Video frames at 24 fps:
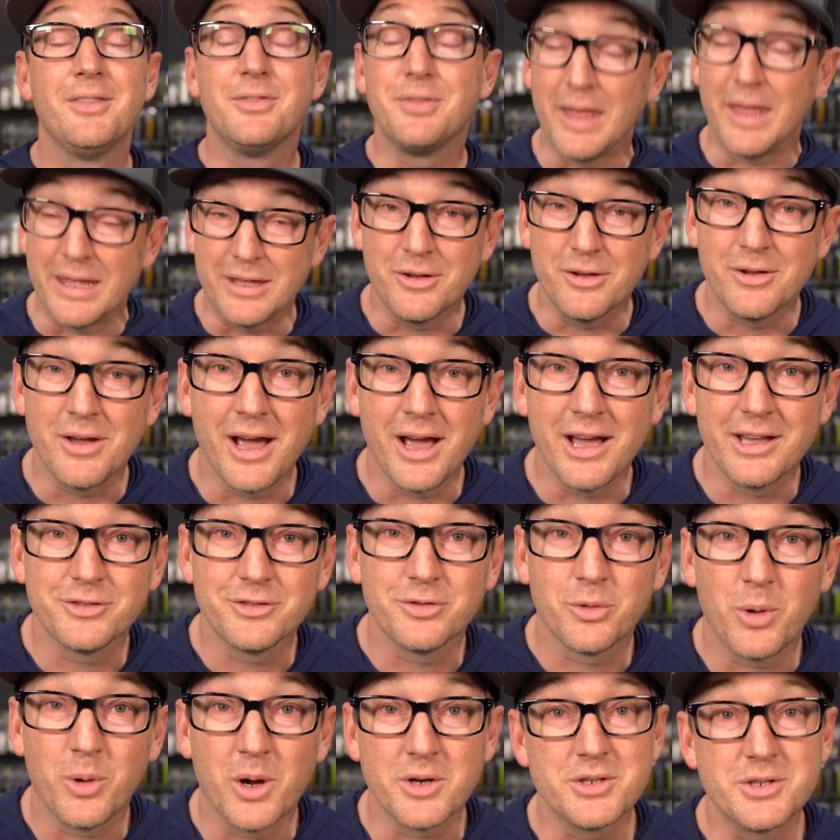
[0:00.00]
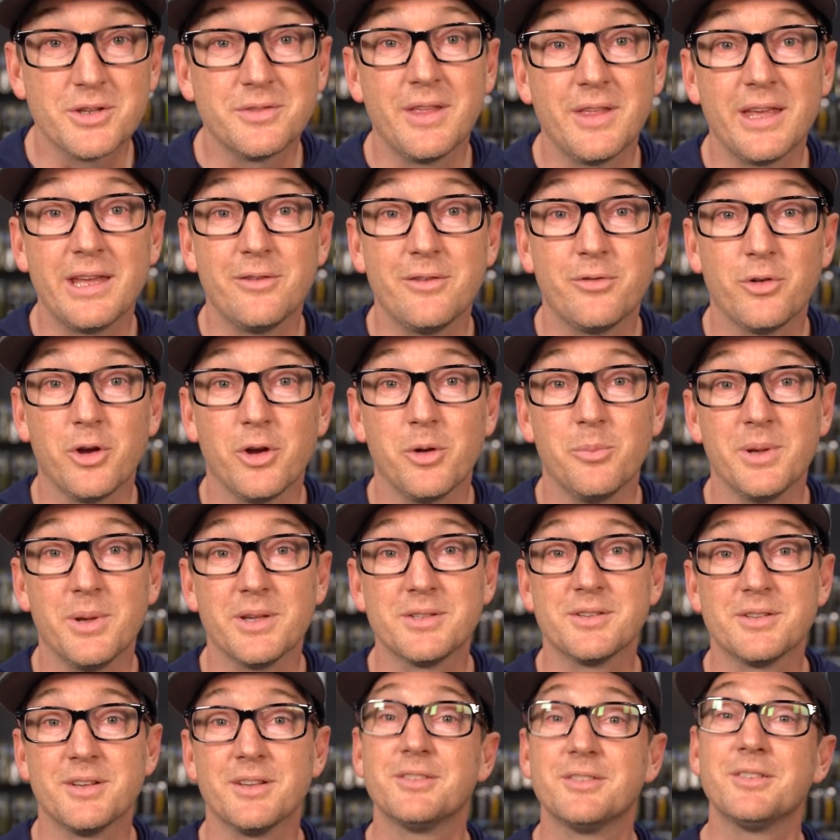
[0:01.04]
thank you guys for watching. Thank you for your
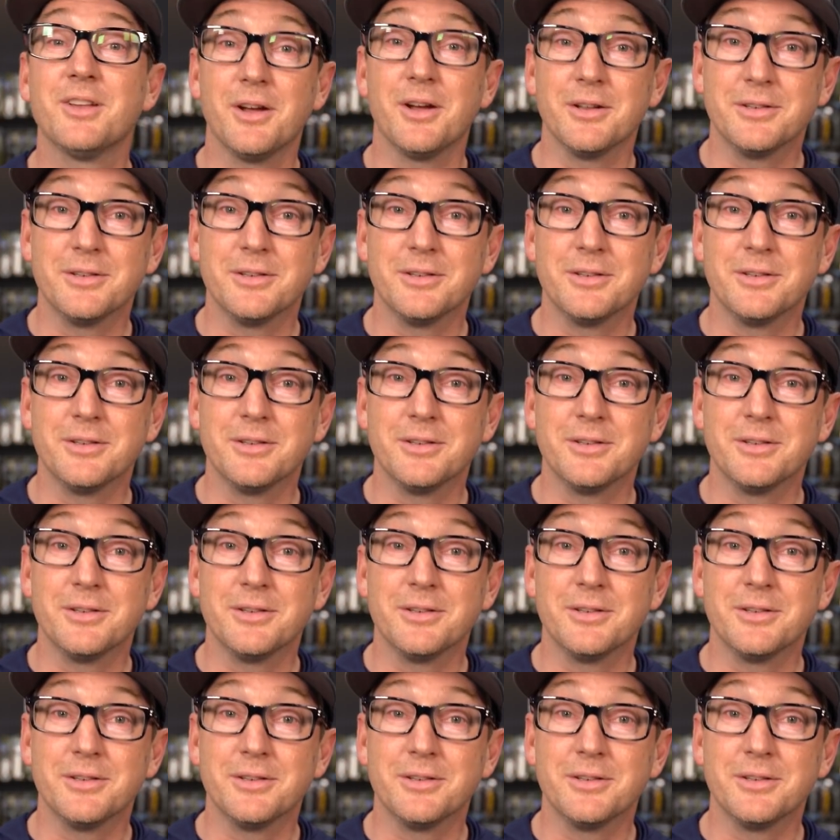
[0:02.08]
business.